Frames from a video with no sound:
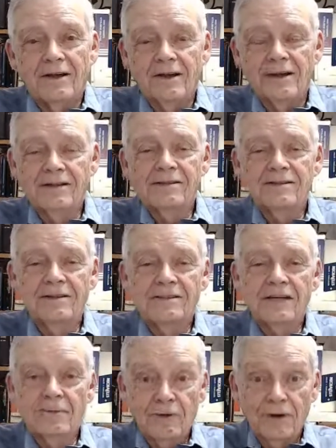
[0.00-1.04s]
Each
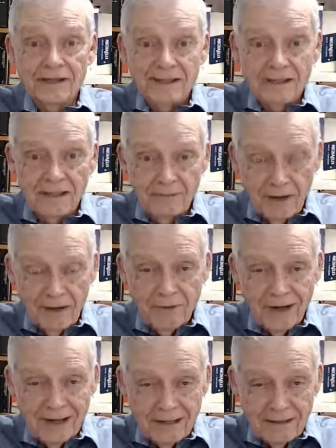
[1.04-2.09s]
disciple gets a little bit of
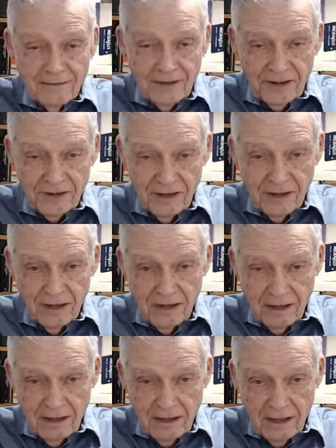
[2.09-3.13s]
bread and fish,
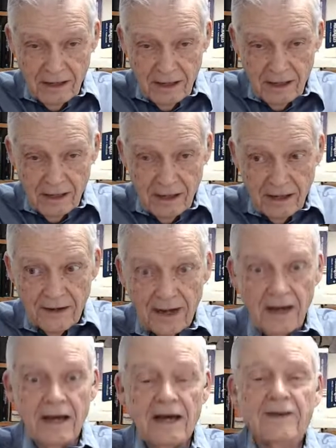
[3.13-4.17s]
and
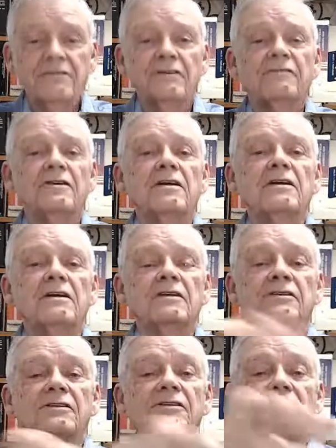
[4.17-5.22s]
they have to feed.
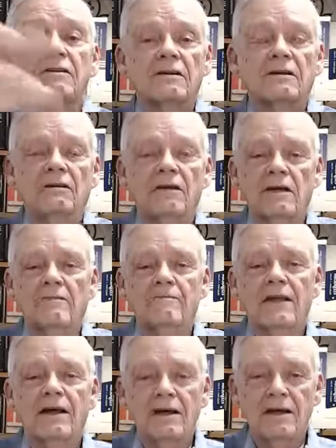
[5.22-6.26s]
There's this all, okay.
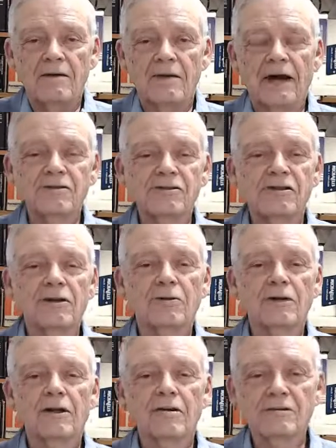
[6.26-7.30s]
Imagine that you're
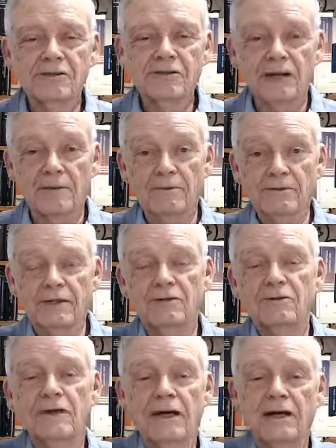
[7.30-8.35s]
one of those disciples and
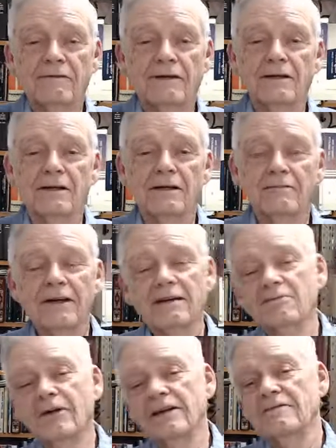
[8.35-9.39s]
you have a little bit
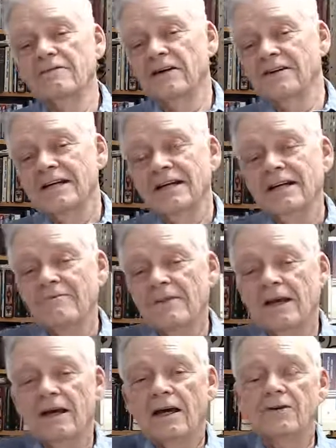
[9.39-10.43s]
of bread and fish,
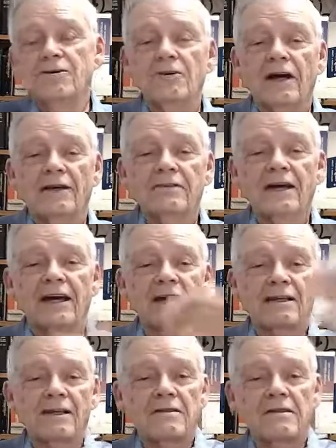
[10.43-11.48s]
and you have to
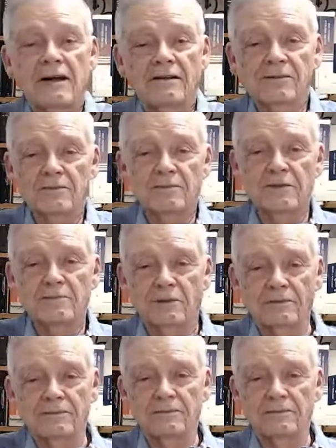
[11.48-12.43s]
handle 1,000 people.